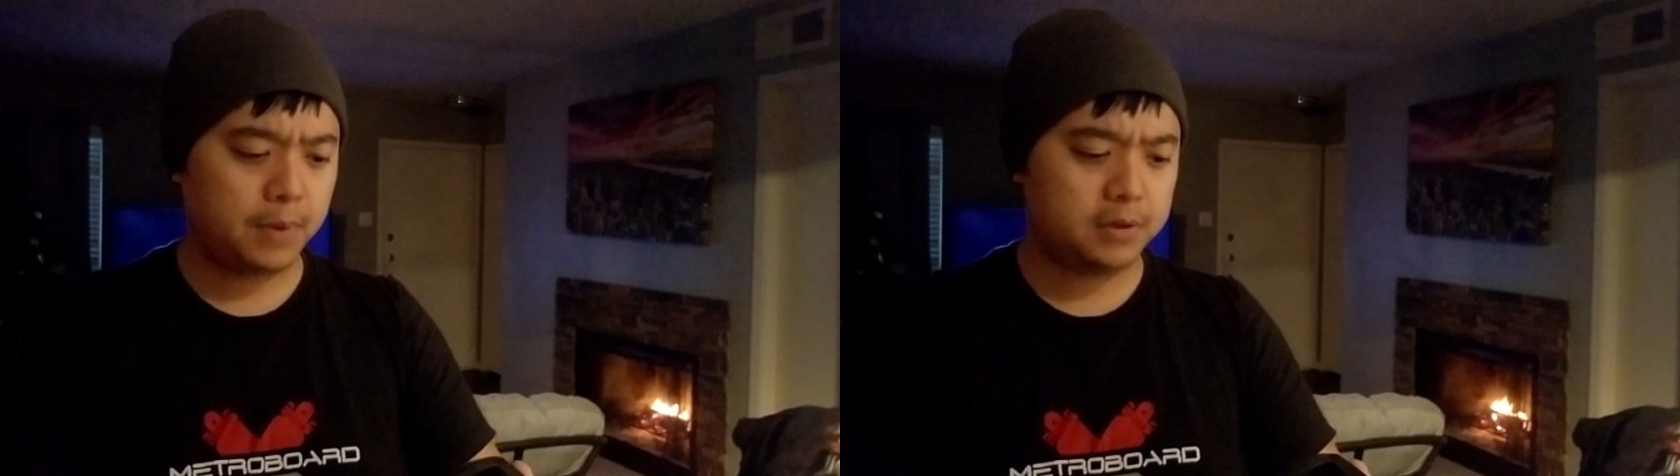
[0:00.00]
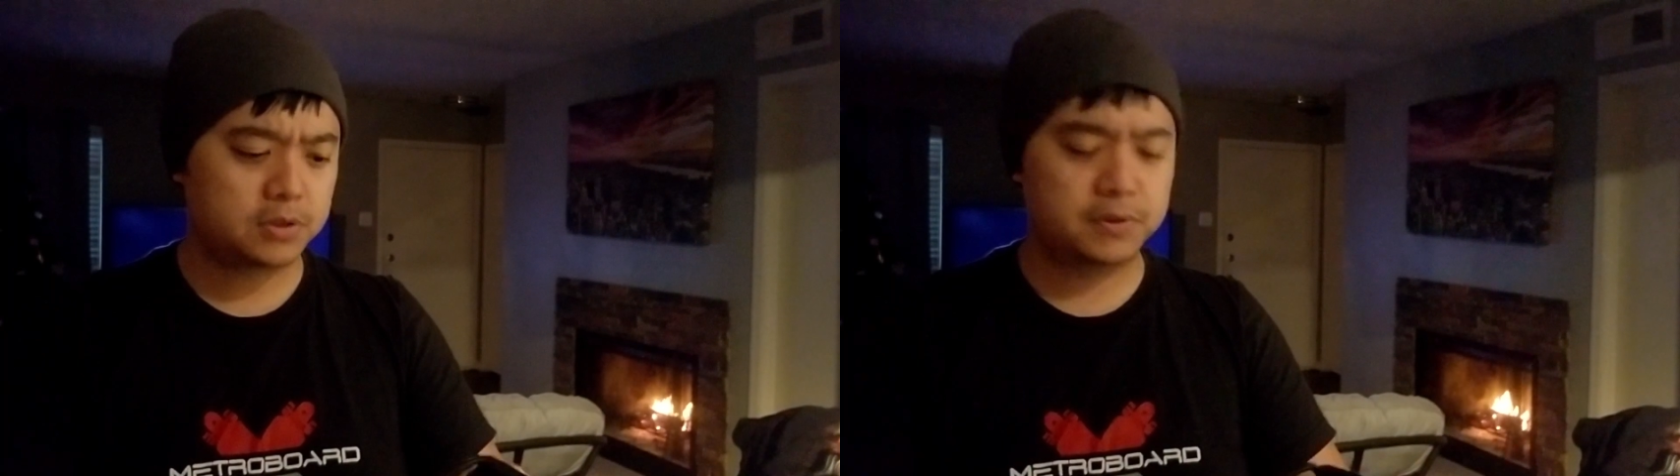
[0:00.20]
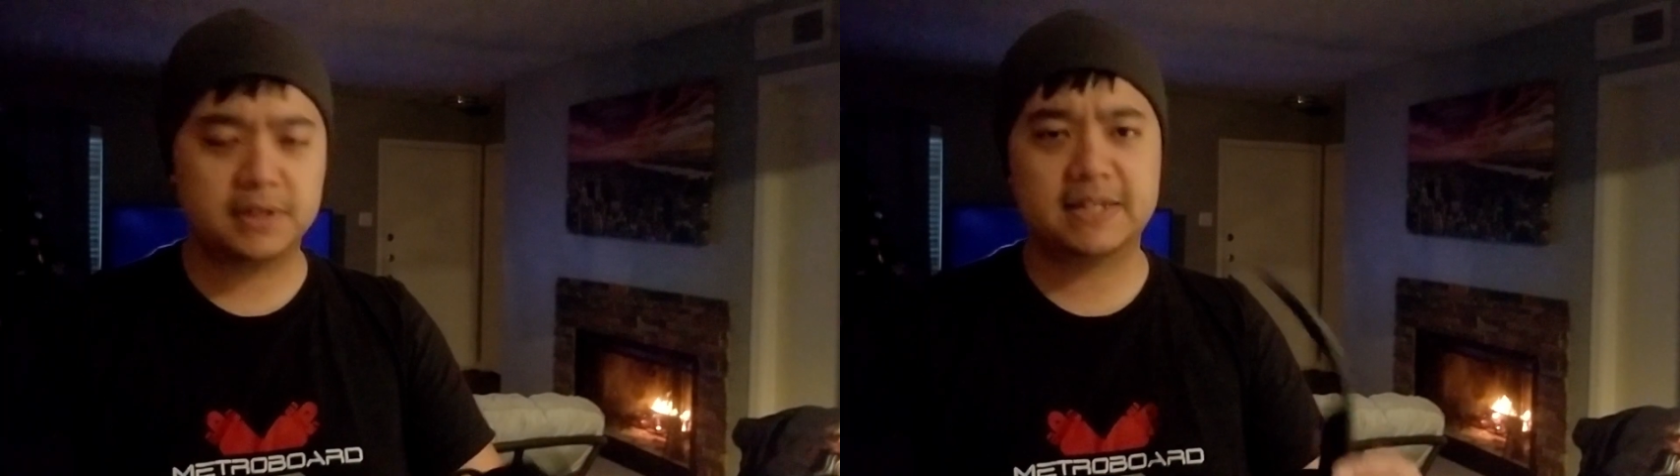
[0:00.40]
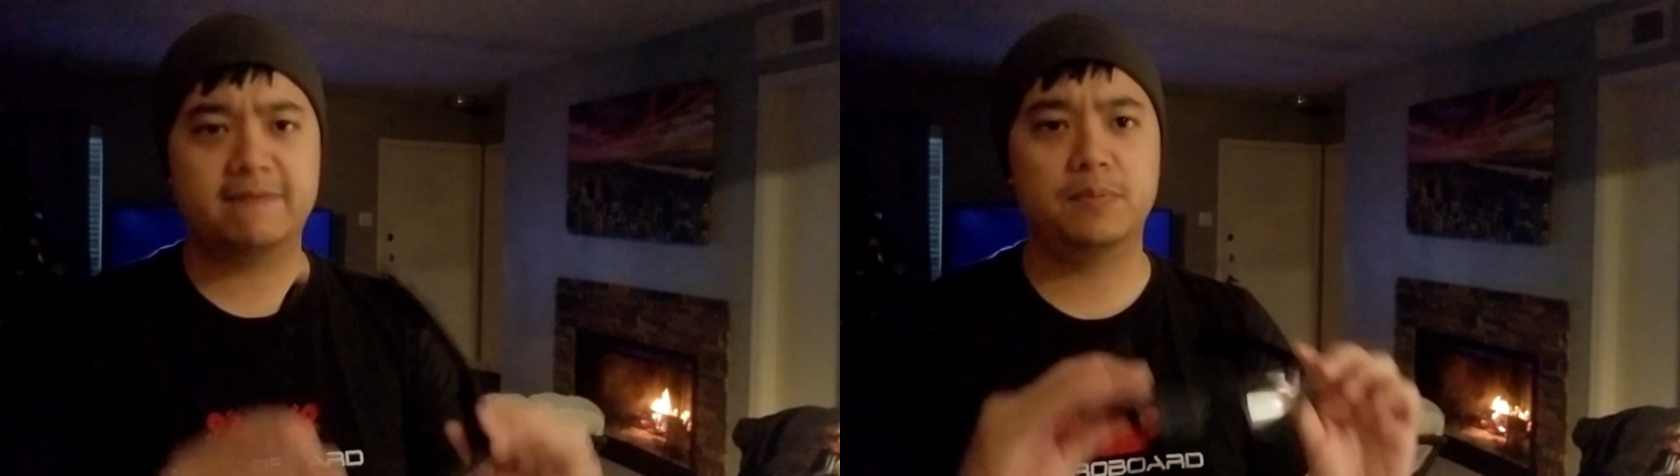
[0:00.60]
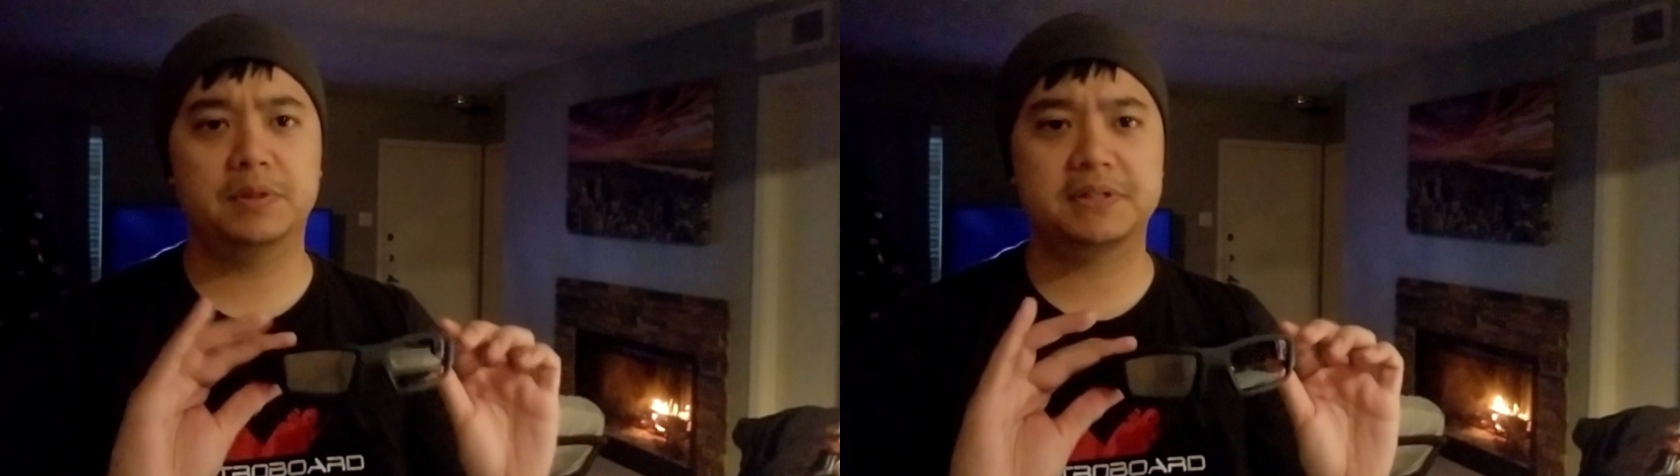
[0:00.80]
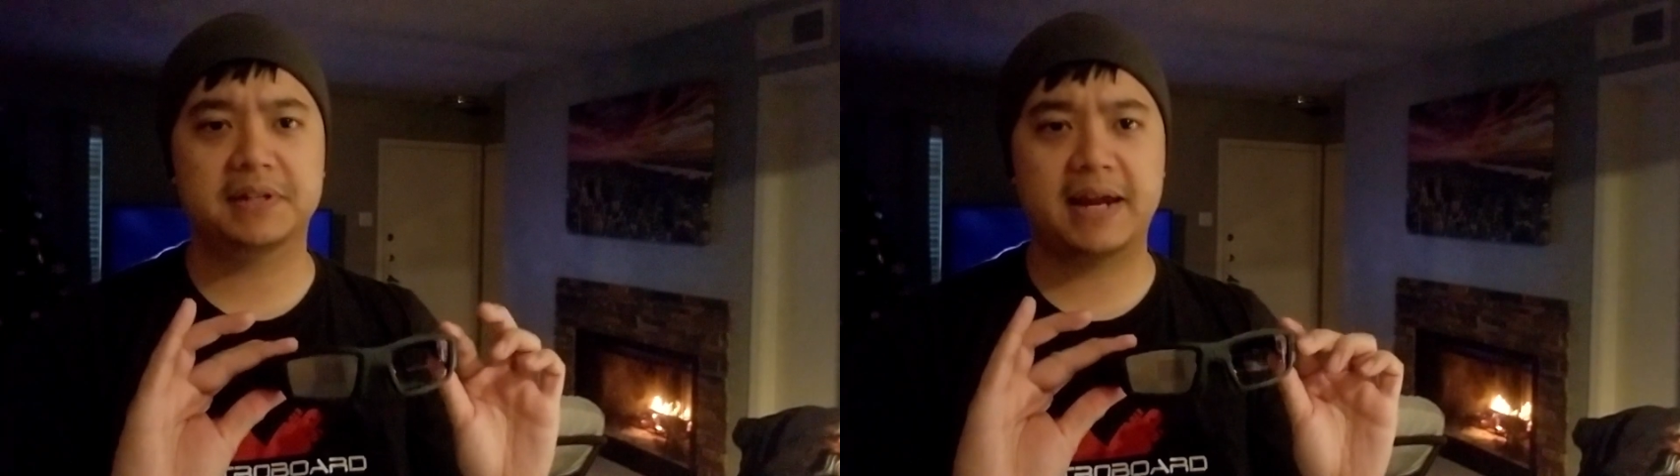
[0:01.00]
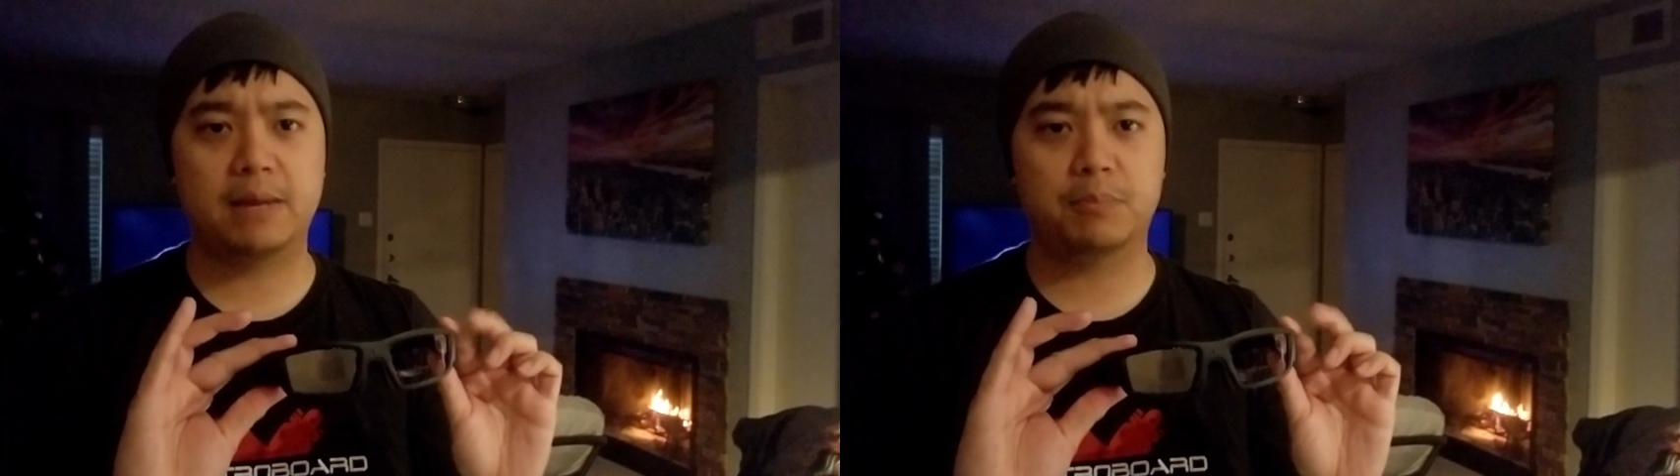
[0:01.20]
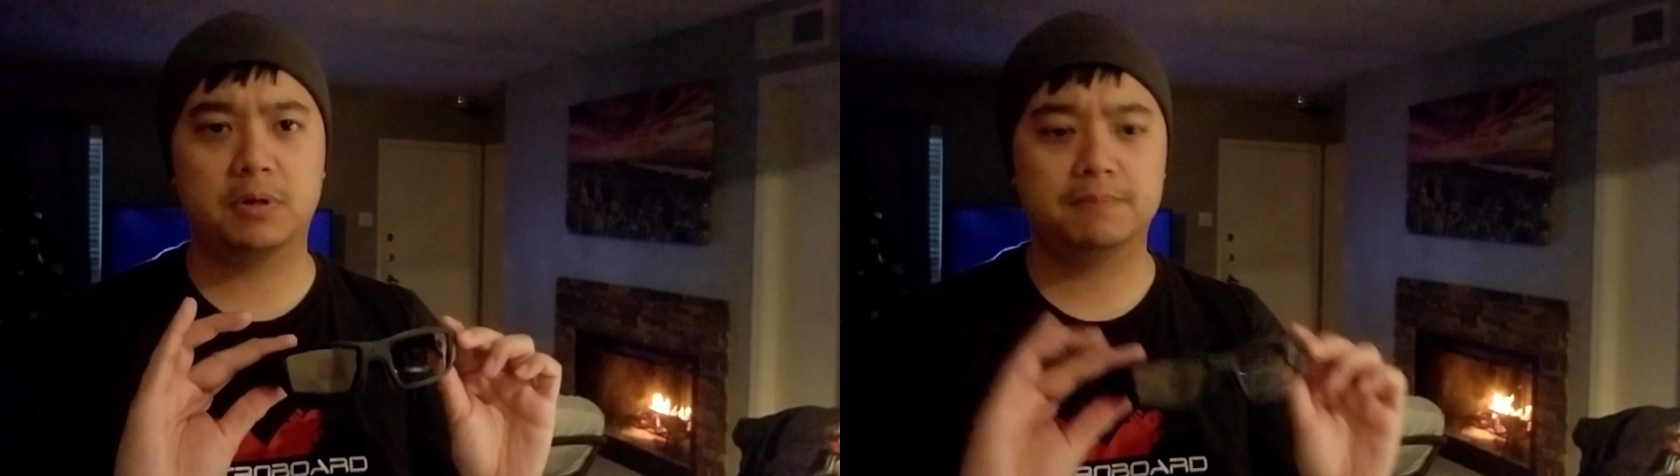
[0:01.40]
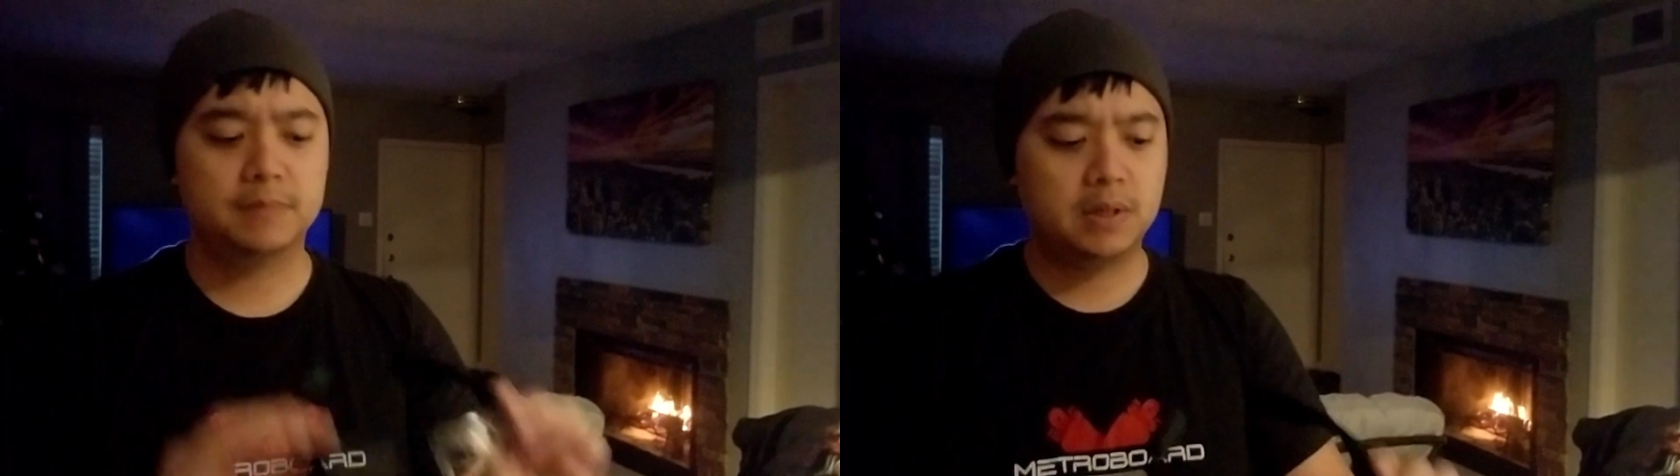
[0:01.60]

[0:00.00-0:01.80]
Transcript: Also, it does have a built-in camera.